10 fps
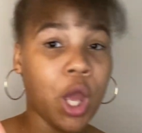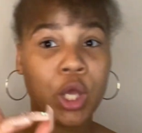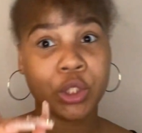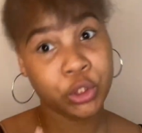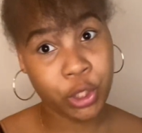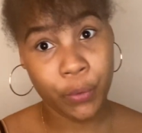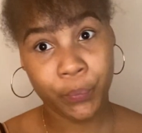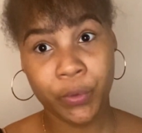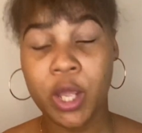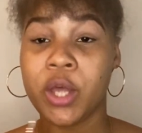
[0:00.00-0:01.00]
So
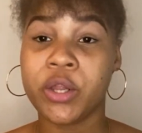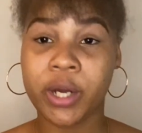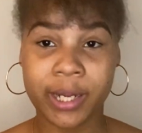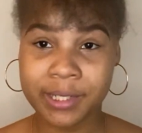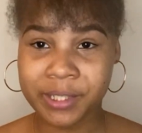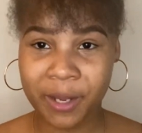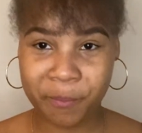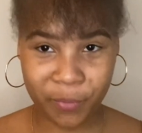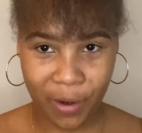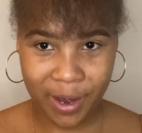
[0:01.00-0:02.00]
there is a
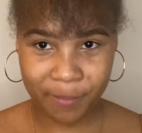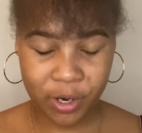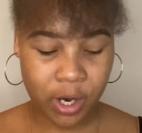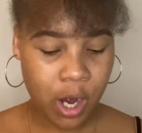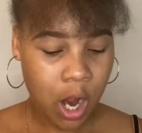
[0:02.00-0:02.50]
primer.